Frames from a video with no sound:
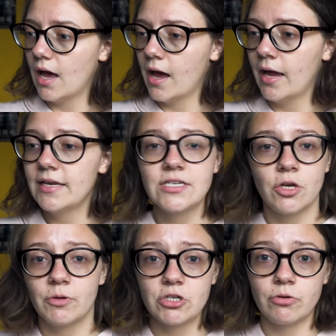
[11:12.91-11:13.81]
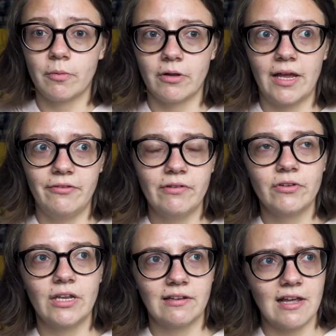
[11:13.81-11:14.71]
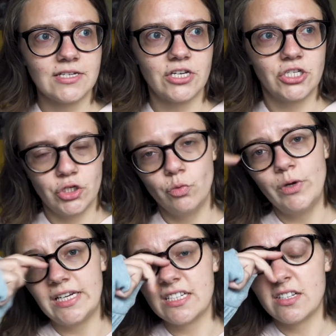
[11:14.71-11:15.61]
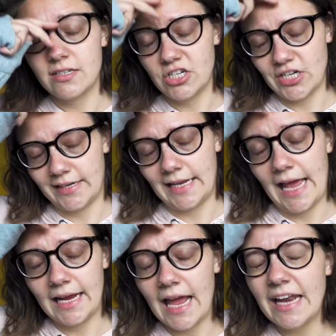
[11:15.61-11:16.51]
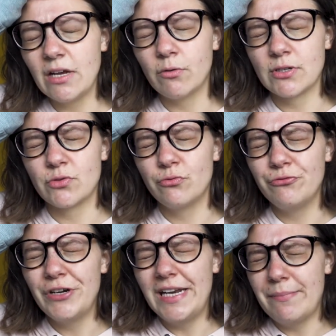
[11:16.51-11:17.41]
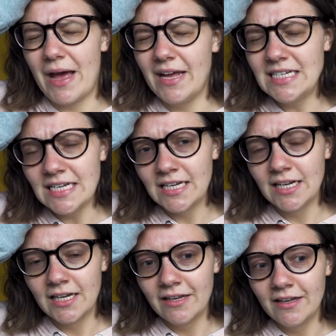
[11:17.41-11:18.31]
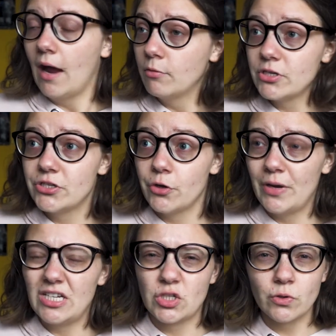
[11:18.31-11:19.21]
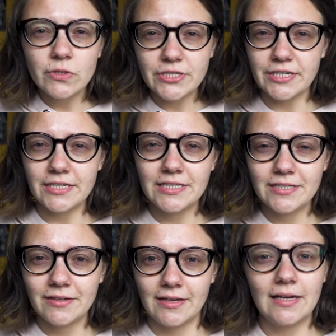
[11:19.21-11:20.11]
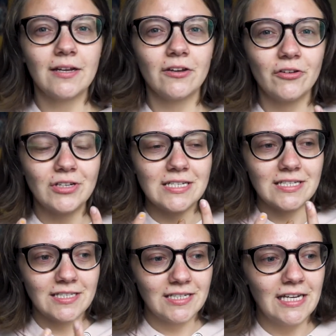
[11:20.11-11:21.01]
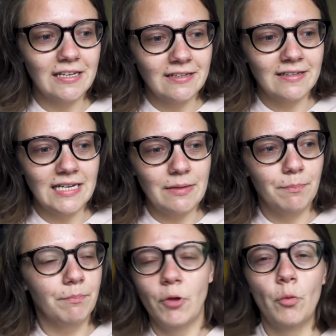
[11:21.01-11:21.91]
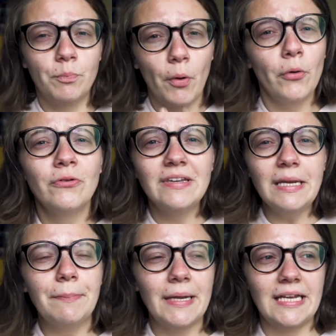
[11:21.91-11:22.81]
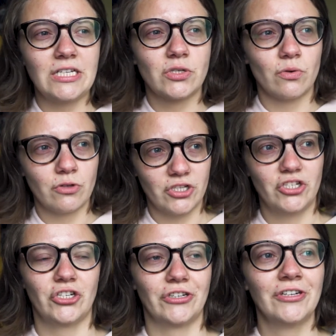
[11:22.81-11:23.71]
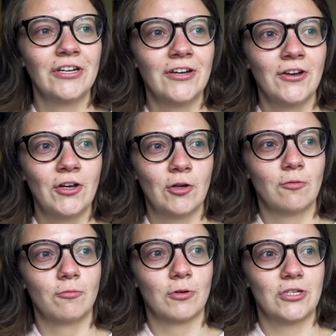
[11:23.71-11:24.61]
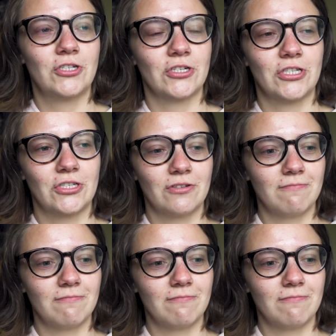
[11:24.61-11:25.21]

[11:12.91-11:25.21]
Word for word: I had so much trouble. I think it lasted two weeks, the jet lag, and it was really bad. I was so exhausted, like skin deep, no, bone deep exhaustion was just,